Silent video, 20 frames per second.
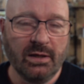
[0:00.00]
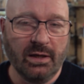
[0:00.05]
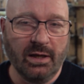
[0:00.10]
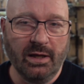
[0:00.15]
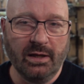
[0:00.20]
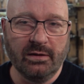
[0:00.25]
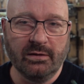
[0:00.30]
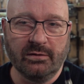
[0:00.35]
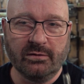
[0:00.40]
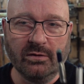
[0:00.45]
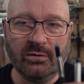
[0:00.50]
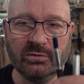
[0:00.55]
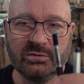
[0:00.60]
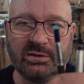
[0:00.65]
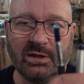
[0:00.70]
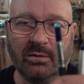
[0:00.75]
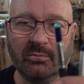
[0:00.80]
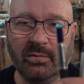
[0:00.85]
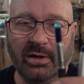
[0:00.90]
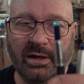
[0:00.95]
and
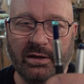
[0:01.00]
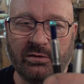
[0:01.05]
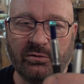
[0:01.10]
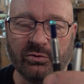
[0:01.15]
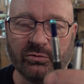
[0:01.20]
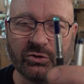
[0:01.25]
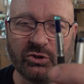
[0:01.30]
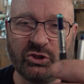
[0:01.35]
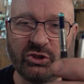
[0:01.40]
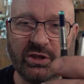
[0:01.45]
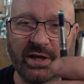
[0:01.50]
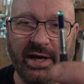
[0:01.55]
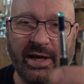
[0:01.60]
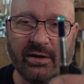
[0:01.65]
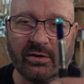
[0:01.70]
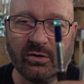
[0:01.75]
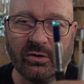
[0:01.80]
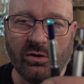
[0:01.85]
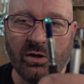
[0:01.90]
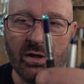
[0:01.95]
those are made to
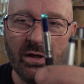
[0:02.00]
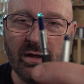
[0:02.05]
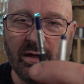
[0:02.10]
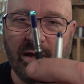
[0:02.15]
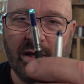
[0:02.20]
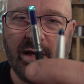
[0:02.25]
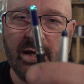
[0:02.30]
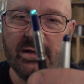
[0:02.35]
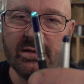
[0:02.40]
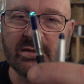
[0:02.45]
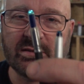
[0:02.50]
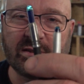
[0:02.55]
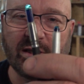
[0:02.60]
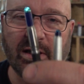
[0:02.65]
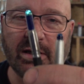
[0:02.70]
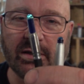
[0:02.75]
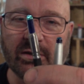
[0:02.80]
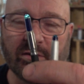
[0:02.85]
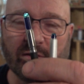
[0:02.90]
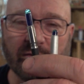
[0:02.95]
shatter
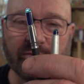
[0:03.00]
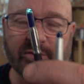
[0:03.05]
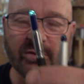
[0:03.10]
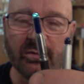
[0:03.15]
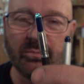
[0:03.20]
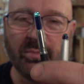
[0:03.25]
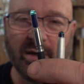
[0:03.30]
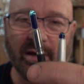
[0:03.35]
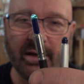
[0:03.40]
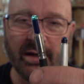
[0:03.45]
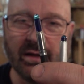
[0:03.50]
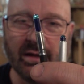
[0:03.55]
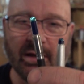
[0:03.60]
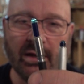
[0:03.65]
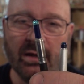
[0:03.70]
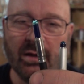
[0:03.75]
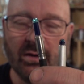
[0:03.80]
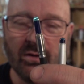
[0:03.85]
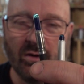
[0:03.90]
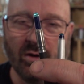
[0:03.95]
inside of the
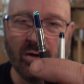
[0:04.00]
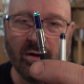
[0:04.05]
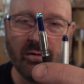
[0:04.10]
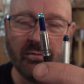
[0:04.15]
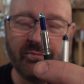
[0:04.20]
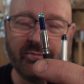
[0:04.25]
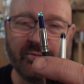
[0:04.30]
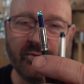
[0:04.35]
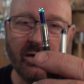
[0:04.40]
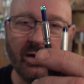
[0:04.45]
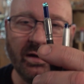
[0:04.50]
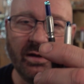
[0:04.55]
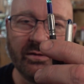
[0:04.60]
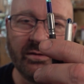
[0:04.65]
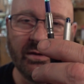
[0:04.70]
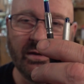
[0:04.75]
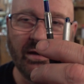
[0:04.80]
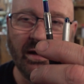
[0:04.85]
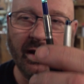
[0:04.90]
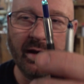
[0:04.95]
body of
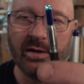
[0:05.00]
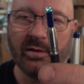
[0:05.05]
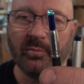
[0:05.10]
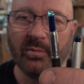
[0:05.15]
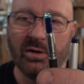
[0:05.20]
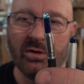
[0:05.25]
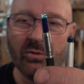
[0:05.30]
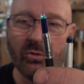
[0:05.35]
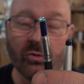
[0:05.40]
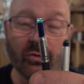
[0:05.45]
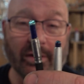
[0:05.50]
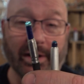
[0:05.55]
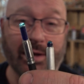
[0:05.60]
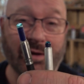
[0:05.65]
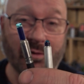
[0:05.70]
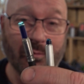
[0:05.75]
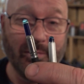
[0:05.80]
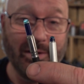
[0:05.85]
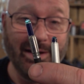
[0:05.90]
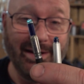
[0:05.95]
the animal or
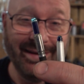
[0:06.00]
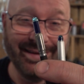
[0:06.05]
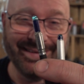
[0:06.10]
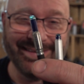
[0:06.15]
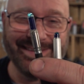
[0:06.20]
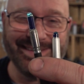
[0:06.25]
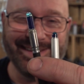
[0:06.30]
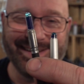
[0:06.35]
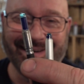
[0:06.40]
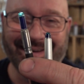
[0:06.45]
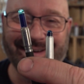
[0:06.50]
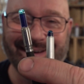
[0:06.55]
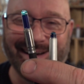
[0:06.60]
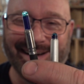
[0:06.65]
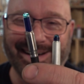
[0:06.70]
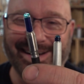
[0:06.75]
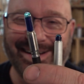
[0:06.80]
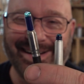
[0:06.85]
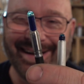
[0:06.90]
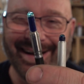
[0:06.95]
enemy.
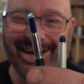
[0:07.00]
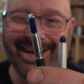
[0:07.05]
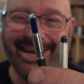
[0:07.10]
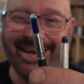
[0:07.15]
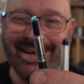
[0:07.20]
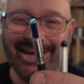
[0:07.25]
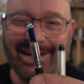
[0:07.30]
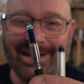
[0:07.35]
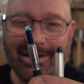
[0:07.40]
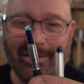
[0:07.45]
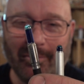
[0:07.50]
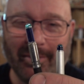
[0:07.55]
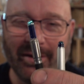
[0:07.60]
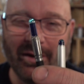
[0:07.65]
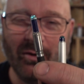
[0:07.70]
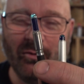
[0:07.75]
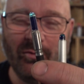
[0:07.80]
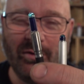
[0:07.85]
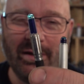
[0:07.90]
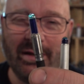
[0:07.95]
But
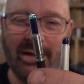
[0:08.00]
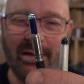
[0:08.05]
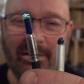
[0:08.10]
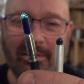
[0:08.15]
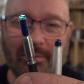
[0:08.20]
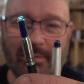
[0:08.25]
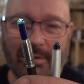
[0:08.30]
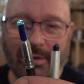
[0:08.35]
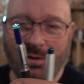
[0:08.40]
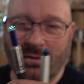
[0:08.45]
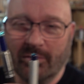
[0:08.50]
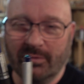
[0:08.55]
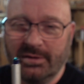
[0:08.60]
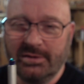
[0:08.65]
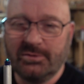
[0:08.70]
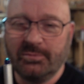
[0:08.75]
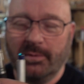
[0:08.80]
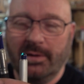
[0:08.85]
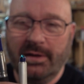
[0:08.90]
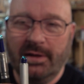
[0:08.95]
only,
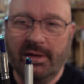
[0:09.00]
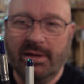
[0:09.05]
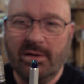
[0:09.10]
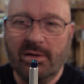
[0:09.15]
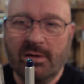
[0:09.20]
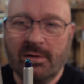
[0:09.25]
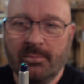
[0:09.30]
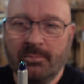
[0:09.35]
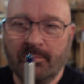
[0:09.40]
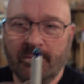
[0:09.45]
this one here